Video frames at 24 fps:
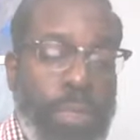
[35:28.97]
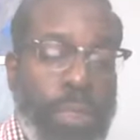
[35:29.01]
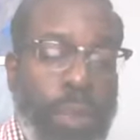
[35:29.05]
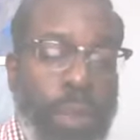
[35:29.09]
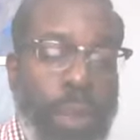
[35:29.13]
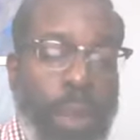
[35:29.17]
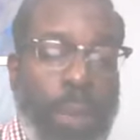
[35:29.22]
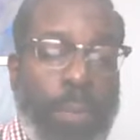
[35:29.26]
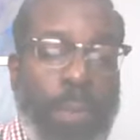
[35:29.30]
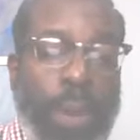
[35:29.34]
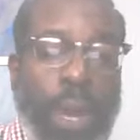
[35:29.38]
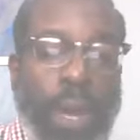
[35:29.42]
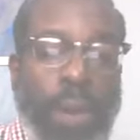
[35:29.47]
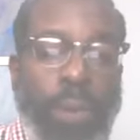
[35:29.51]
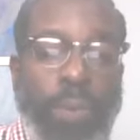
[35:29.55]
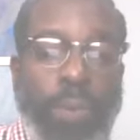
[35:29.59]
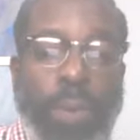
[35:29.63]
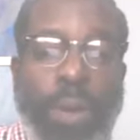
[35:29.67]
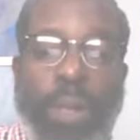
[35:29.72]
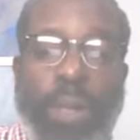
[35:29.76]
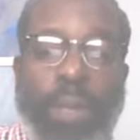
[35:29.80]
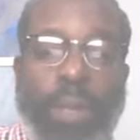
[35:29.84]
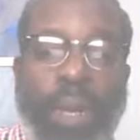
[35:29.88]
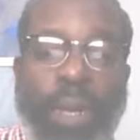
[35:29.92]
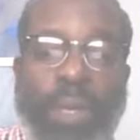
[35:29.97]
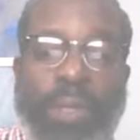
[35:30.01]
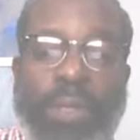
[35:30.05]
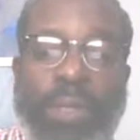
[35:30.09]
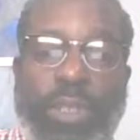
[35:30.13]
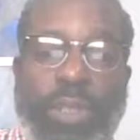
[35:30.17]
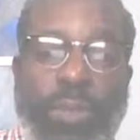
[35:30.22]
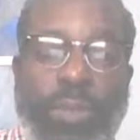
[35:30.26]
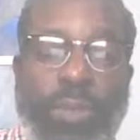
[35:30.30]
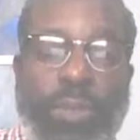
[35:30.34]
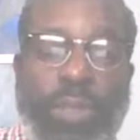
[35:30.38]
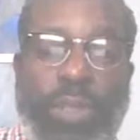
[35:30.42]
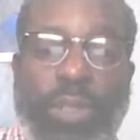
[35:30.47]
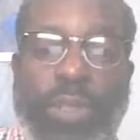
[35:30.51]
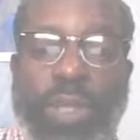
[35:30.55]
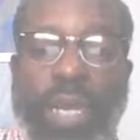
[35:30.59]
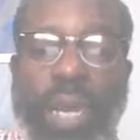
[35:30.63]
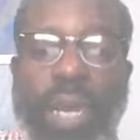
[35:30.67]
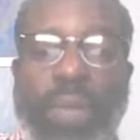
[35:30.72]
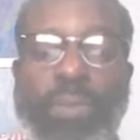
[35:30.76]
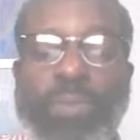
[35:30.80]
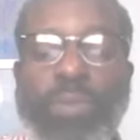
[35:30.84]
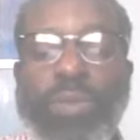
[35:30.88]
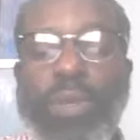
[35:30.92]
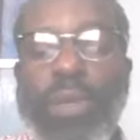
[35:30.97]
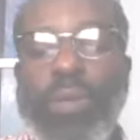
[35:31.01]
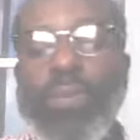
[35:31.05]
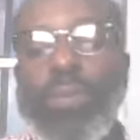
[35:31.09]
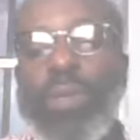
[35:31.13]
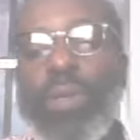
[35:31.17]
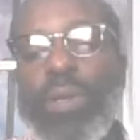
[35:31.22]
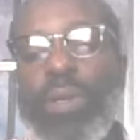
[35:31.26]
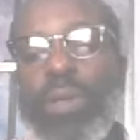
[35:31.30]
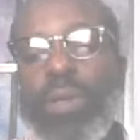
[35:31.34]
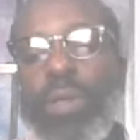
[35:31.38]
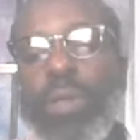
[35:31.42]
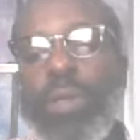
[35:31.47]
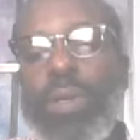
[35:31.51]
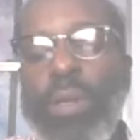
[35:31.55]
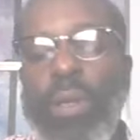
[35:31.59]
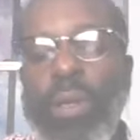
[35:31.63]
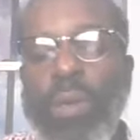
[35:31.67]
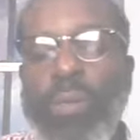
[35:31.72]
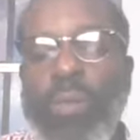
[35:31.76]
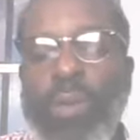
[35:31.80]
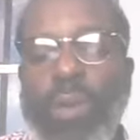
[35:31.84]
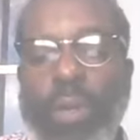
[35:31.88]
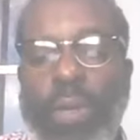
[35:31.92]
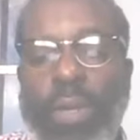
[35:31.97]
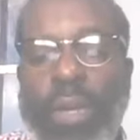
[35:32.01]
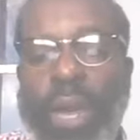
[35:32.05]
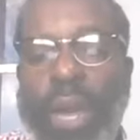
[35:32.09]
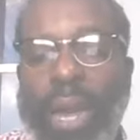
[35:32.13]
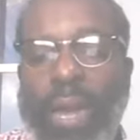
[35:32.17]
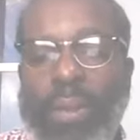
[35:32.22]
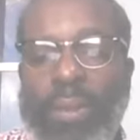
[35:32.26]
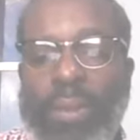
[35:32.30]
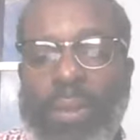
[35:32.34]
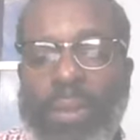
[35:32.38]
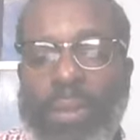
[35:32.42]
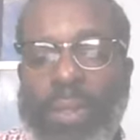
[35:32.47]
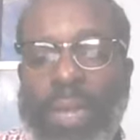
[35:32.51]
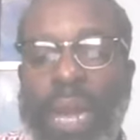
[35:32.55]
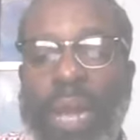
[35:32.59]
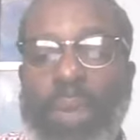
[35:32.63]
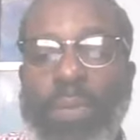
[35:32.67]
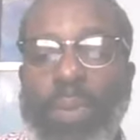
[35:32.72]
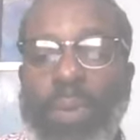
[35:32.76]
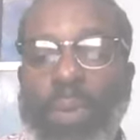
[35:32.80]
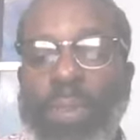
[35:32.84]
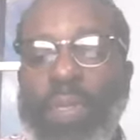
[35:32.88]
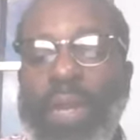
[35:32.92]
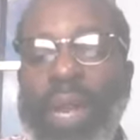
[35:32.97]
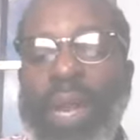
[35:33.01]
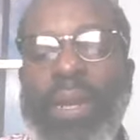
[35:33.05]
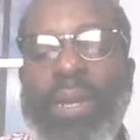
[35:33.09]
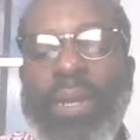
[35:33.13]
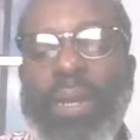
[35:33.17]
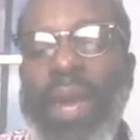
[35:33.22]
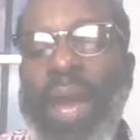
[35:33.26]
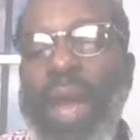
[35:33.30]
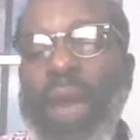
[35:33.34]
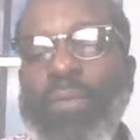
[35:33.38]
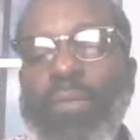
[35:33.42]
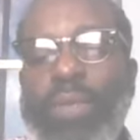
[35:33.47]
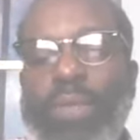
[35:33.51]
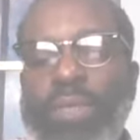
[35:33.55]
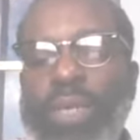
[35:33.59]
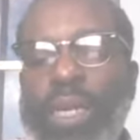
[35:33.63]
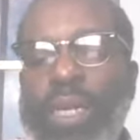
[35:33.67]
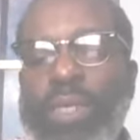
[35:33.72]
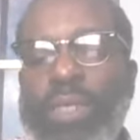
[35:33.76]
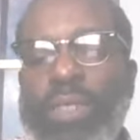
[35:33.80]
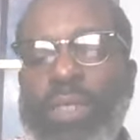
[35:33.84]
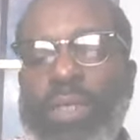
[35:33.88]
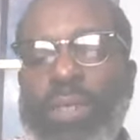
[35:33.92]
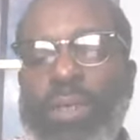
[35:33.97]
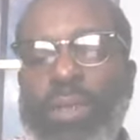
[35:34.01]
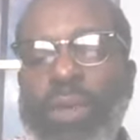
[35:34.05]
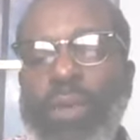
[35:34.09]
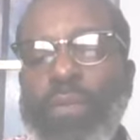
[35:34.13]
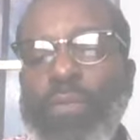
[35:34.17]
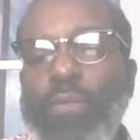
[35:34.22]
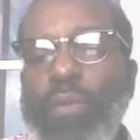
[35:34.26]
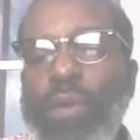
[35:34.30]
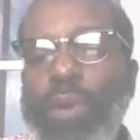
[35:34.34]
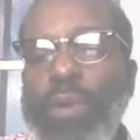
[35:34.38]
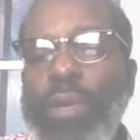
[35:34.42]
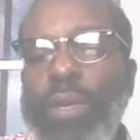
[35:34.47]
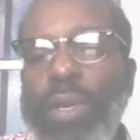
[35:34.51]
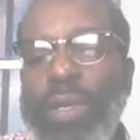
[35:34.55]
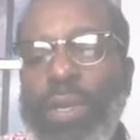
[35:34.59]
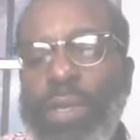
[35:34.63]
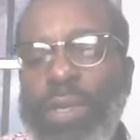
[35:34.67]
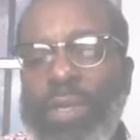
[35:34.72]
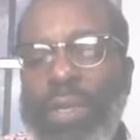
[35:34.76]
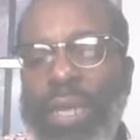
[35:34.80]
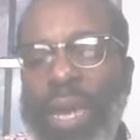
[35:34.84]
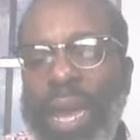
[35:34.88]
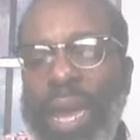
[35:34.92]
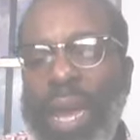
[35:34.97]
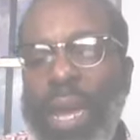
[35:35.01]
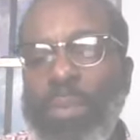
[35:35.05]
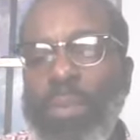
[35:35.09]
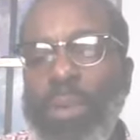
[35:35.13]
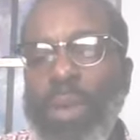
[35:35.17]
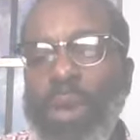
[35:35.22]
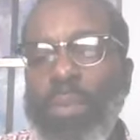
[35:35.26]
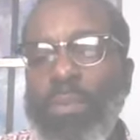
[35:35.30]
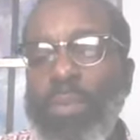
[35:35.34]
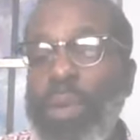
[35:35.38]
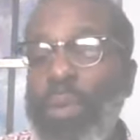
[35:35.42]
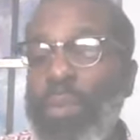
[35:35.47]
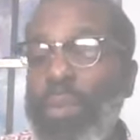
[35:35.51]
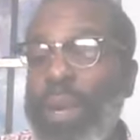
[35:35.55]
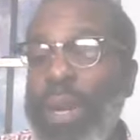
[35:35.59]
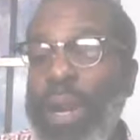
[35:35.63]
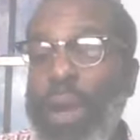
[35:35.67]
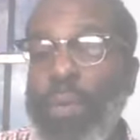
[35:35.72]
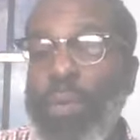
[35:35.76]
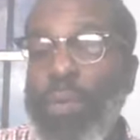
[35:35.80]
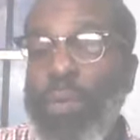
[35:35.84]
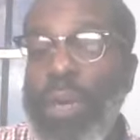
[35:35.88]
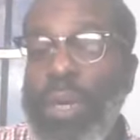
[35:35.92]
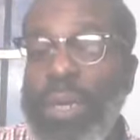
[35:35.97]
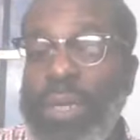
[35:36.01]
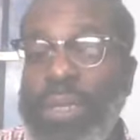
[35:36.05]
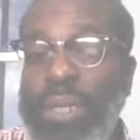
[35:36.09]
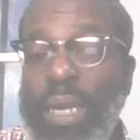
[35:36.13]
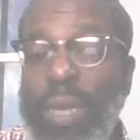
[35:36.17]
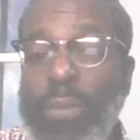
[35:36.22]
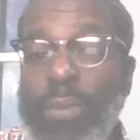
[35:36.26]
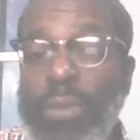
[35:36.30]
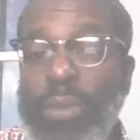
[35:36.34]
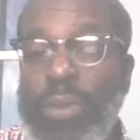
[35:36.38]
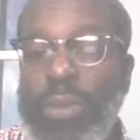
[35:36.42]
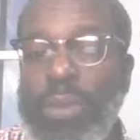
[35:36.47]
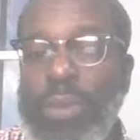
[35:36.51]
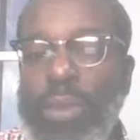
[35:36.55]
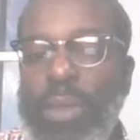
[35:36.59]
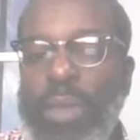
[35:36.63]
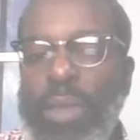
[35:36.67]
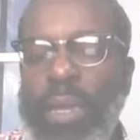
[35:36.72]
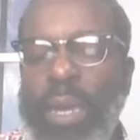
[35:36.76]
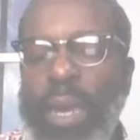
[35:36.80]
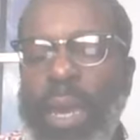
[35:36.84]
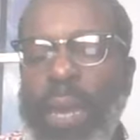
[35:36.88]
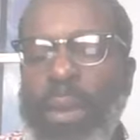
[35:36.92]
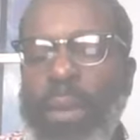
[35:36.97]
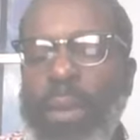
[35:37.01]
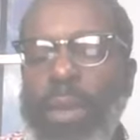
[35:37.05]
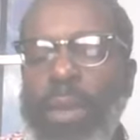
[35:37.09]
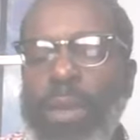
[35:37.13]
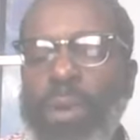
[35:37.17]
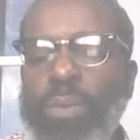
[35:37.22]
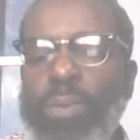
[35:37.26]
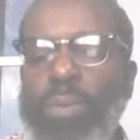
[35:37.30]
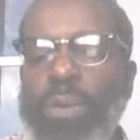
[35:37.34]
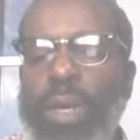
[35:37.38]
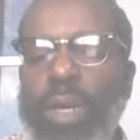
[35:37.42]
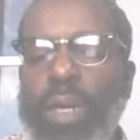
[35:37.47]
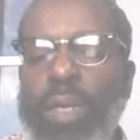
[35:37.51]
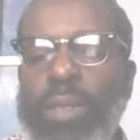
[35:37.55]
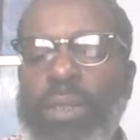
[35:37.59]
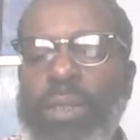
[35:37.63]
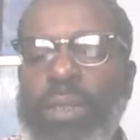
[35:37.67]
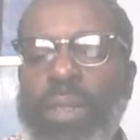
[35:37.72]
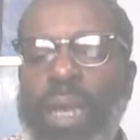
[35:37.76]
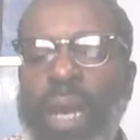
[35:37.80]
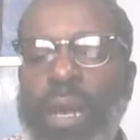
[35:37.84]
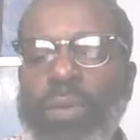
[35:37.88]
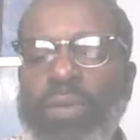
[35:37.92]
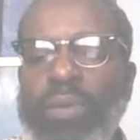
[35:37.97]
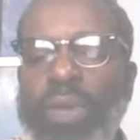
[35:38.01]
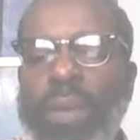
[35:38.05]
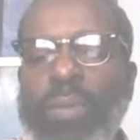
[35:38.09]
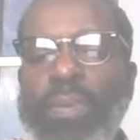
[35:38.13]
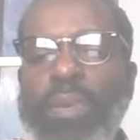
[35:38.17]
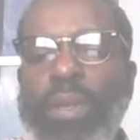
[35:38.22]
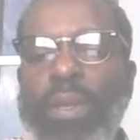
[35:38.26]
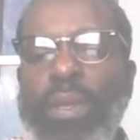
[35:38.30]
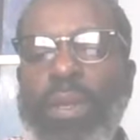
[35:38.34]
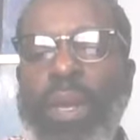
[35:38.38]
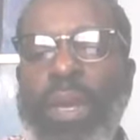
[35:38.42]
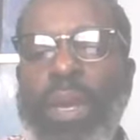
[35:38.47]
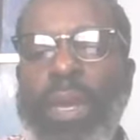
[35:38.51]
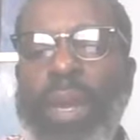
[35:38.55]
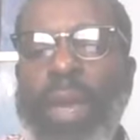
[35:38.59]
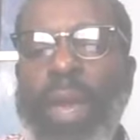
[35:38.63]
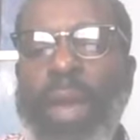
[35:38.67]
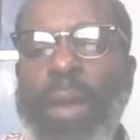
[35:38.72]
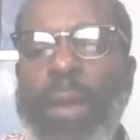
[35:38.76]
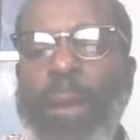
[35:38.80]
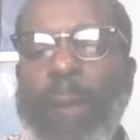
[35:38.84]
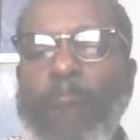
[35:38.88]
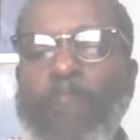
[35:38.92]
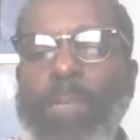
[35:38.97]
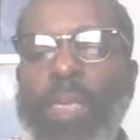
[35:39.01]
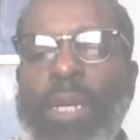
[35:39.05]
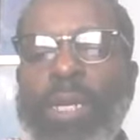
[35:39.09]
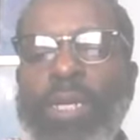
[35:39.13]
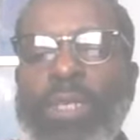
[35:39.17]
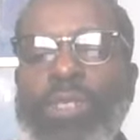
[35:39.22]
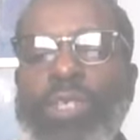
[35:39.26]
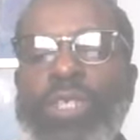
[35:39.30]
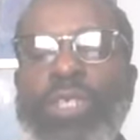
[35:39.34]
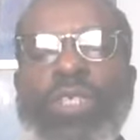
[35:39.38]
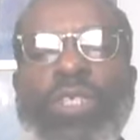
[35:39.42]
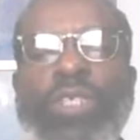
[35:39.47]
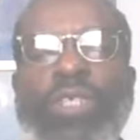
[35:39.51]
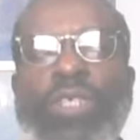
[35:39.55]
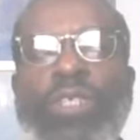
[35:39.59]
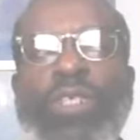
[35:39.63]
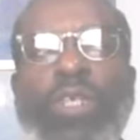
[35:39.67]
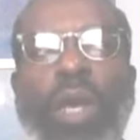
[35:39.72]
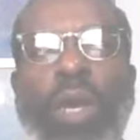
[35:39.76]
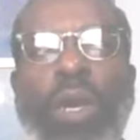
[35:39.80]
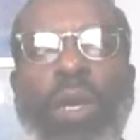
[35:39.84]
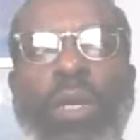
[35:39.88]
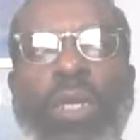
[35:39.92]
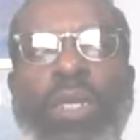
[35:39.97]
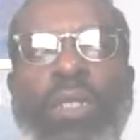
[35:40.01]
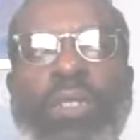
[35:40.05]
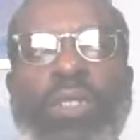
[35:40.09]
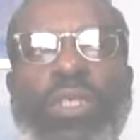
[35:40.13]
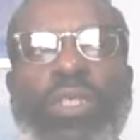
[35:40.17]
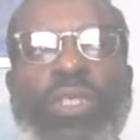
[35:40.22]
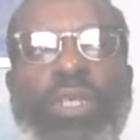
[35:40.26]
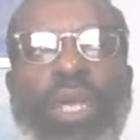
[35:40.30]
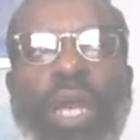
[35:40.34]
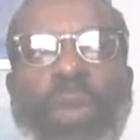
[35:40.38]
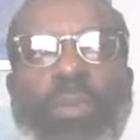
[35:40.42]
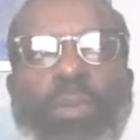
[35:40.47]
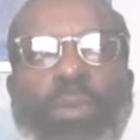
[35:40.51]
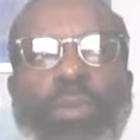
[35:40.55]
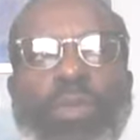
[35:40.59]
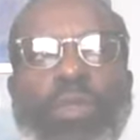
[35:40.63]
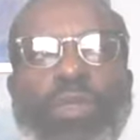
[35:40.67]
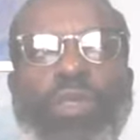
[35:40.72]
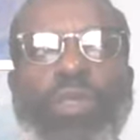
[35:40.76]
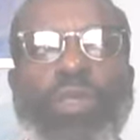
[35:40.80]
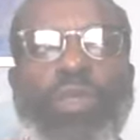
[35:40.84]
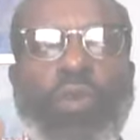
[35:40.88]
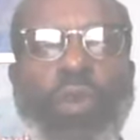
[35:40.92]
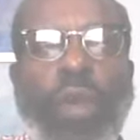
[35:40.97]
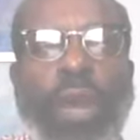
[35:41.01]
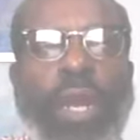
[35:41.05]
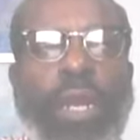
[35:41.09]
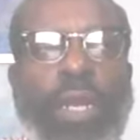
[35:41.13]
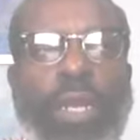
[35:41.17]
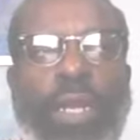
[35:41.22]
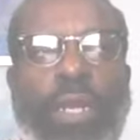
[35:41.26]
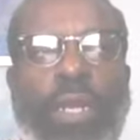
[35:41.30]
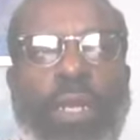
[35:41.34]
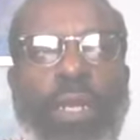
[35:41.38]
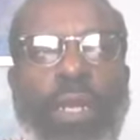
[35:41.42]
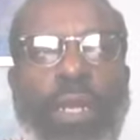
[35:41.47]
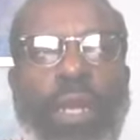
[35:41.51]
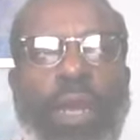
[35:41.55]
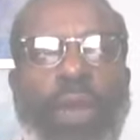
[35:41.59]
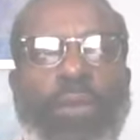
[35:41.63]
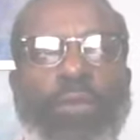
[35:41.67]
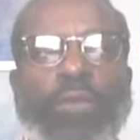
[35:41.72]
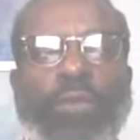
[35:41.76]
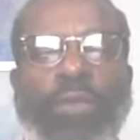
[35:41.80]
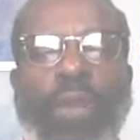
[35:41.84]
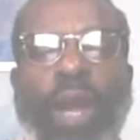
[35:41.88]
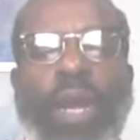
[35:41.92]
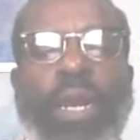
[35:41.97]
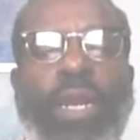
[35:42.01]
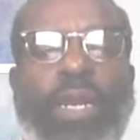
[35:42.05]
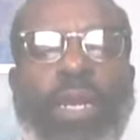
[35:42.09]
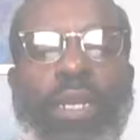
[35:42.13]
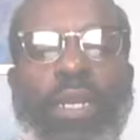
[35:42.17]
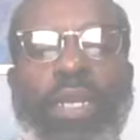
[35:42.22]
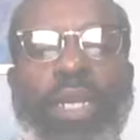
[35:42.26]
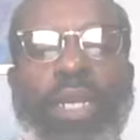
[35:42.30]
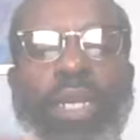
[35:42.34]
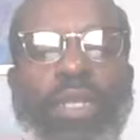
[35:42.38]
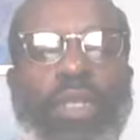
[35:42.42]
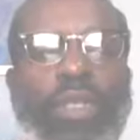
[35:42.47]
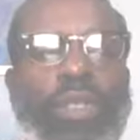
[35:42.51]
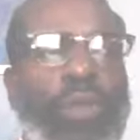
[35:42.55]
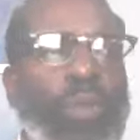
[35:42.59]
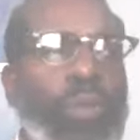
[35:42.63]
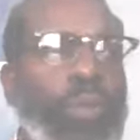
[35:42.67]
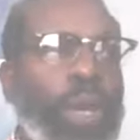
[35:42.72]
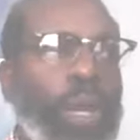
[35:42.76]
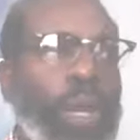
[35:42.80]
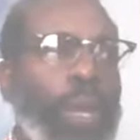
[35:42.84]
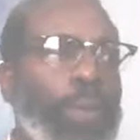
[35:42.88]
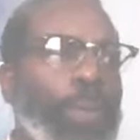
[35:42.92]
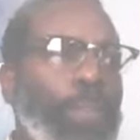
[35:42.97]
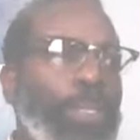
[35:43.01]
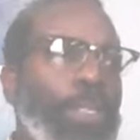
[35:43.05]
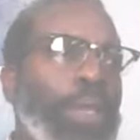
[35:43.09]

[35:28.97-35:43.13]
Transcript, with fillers: about whether or not this was the same. So we're gonna we're going to have to table that conversation for another time. But what I was able to look at was I was able to look at how Jesus saw his disciples straining, fighting against the wind.